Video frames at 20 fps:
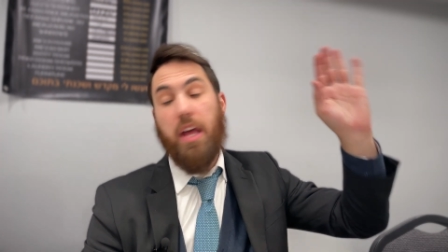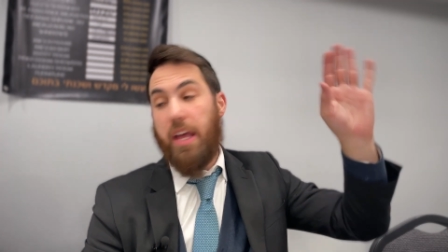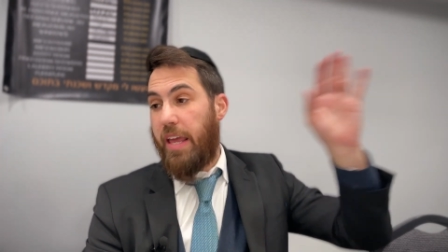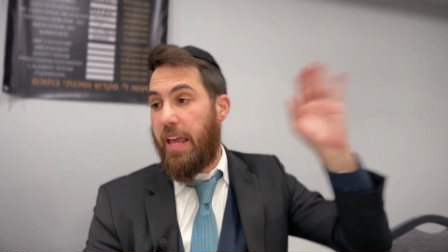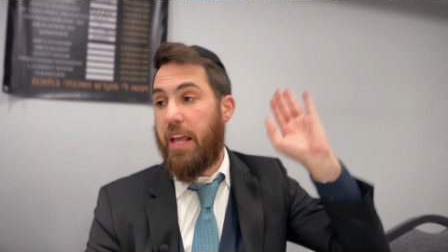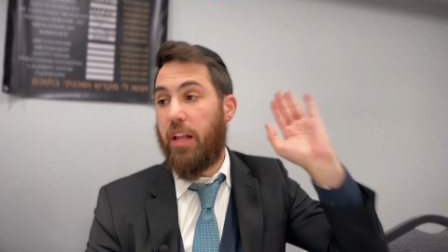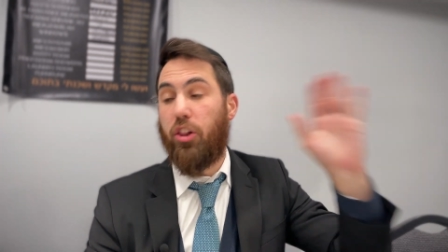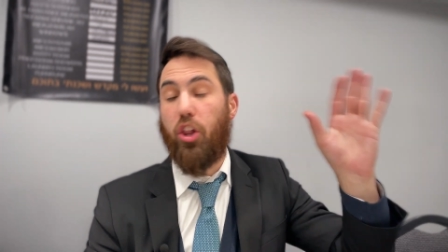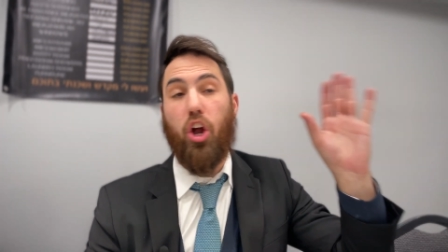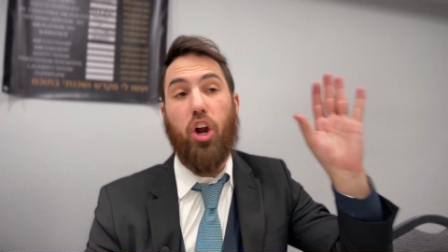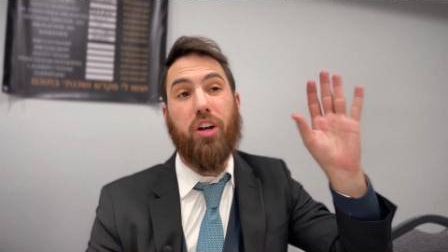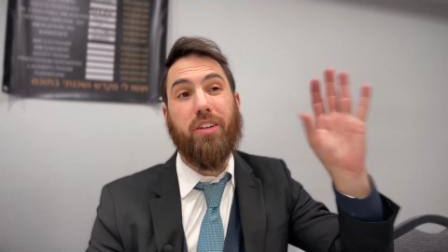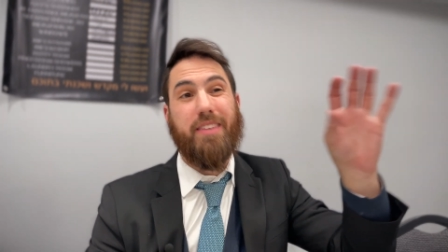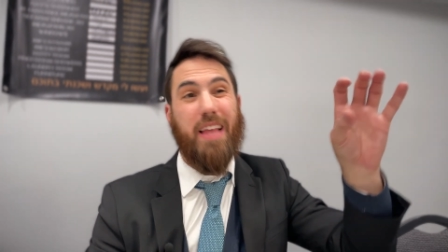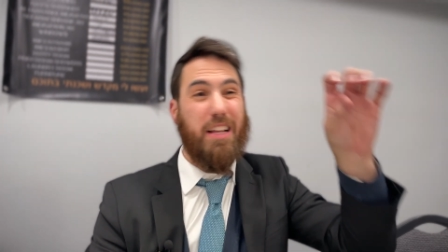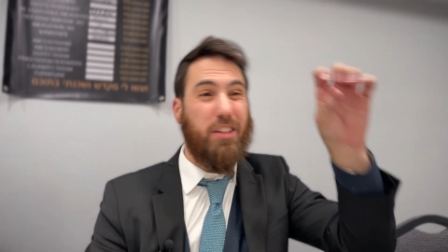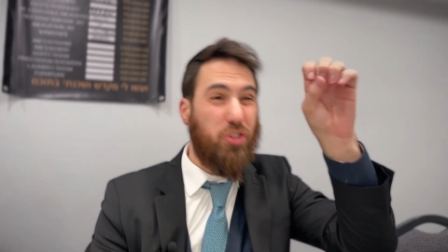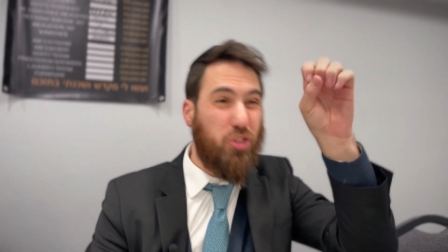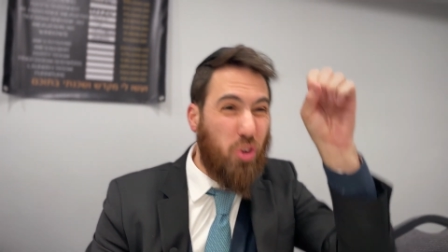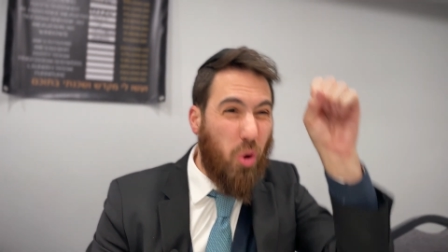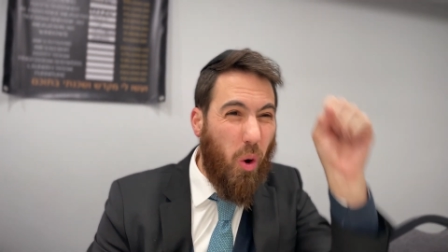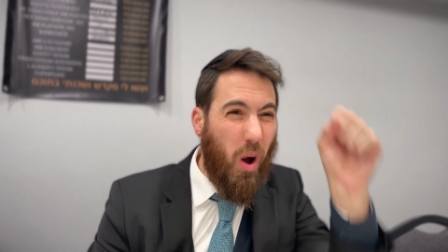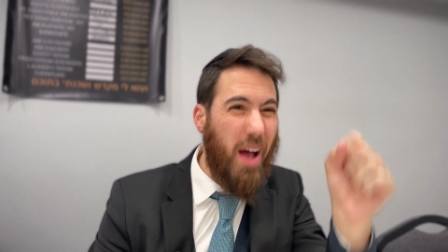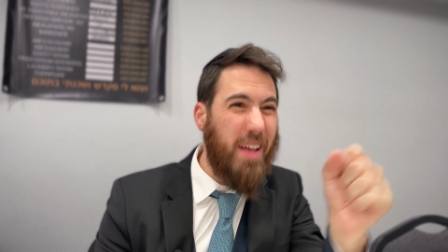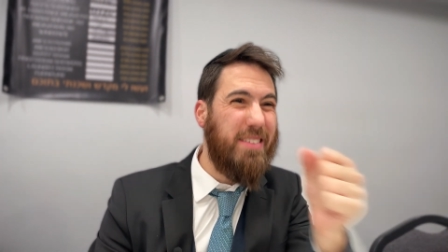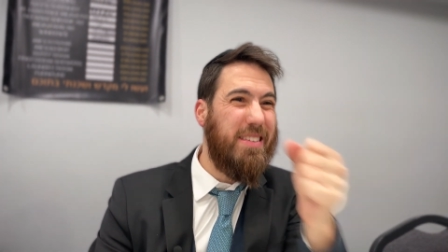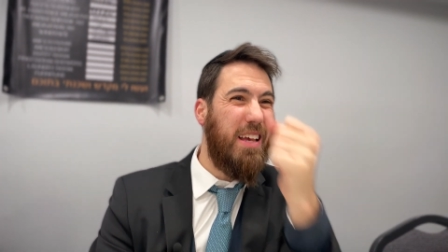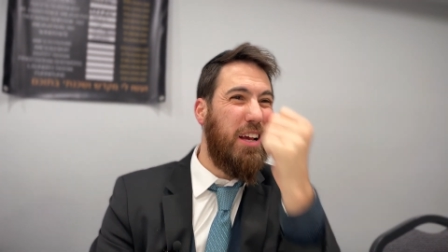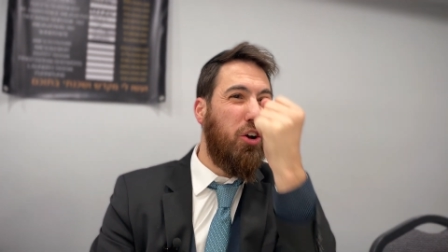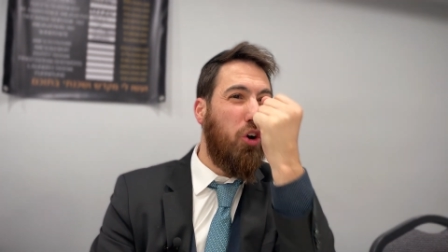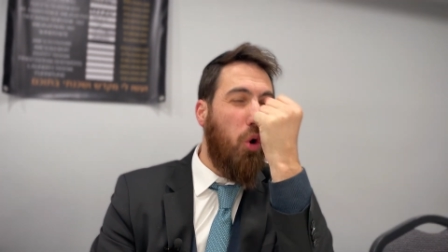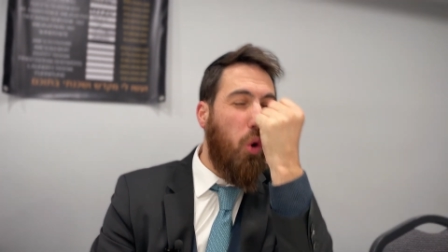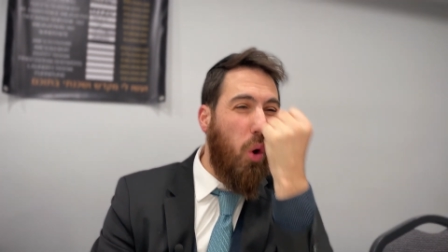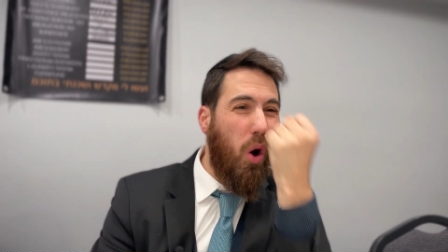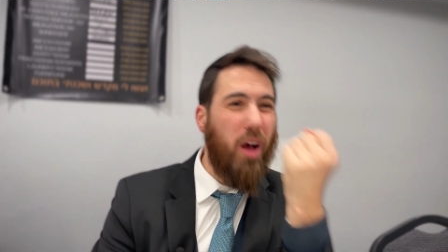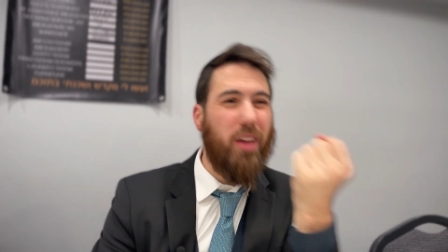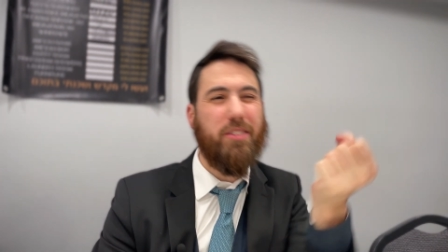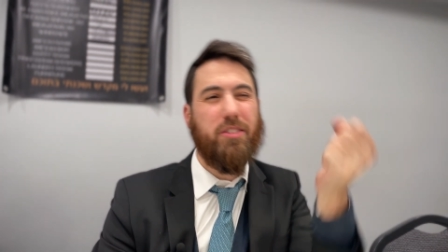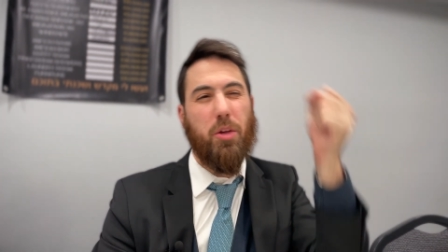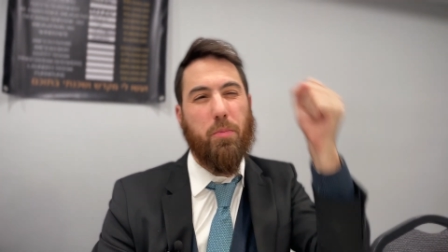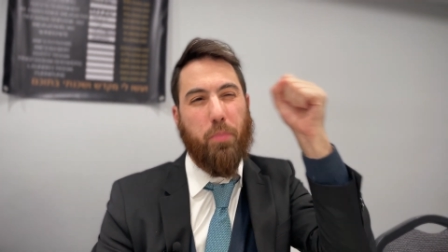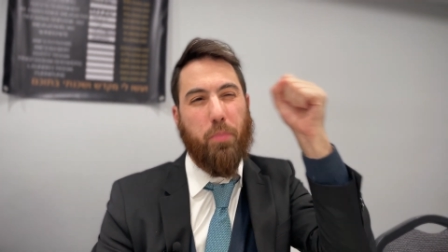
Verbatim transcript: He learned that cause he calls the